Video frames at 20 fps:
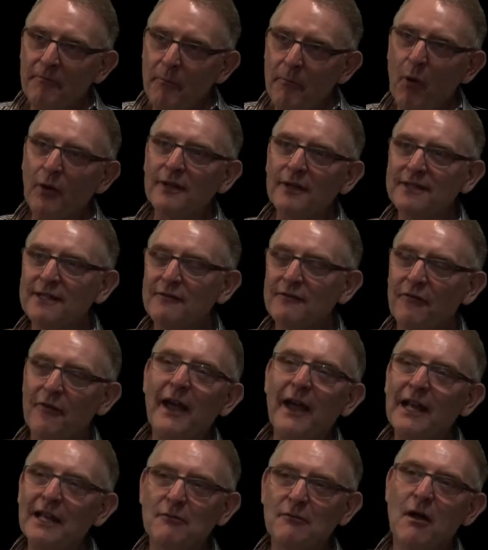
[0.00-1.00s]
policy
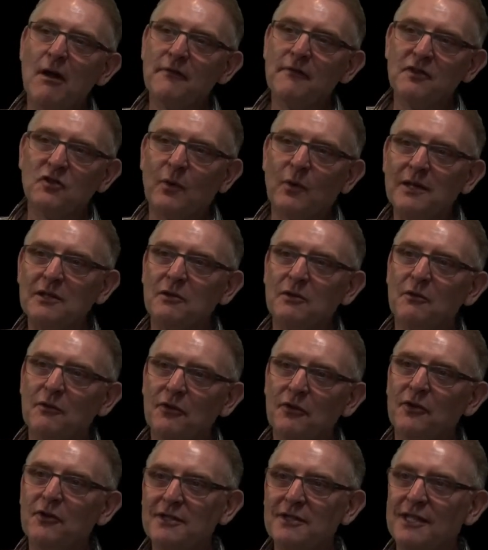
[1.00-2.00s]
failure over 20 or
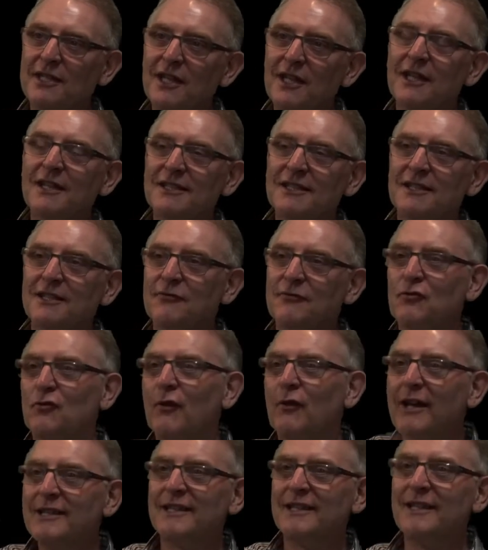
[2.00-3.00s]
30 years that have
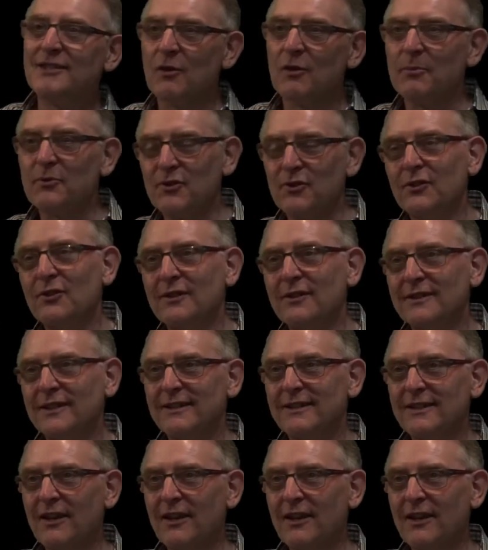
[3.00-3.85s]
created this opportunity.